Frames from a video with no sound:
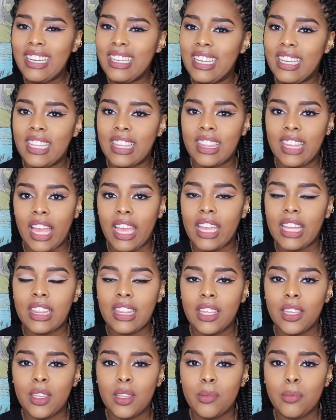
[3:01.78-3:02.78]
of didn't like
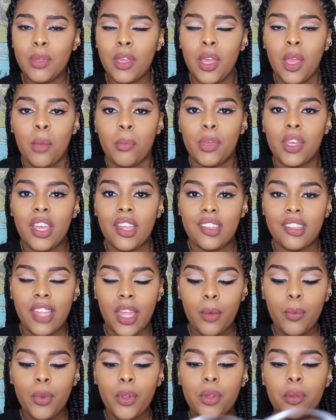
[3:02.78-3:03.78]
them because
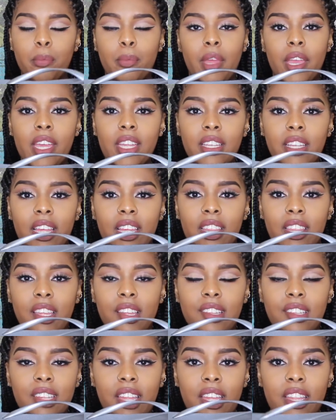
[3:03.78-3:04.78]
they weren't made like
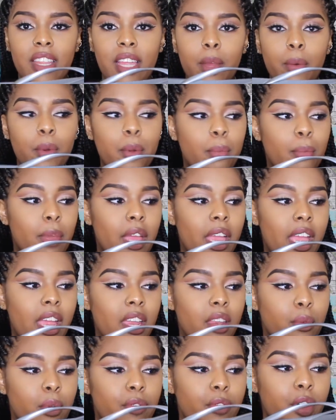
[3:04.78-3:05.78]
this. Like, they were
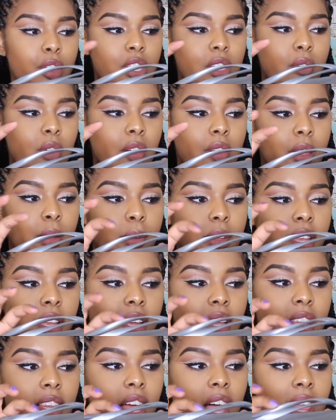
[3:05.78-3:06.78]
made, well, first of all, they were
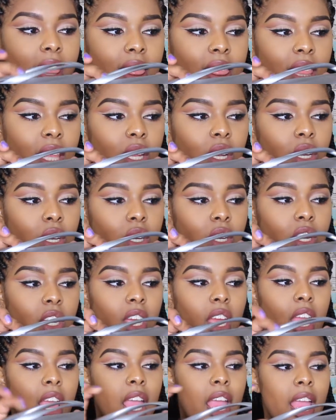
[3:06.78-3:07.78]
like a lot thinner,
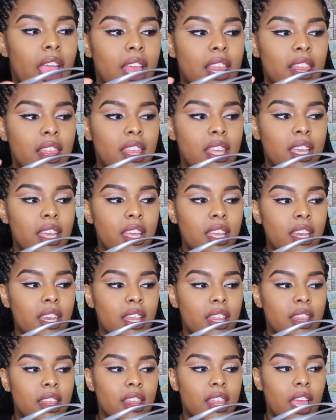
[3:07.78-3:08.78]
and
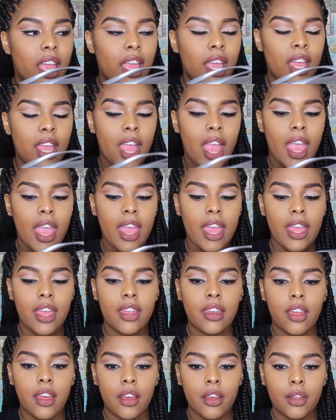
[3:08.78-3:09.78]
then they had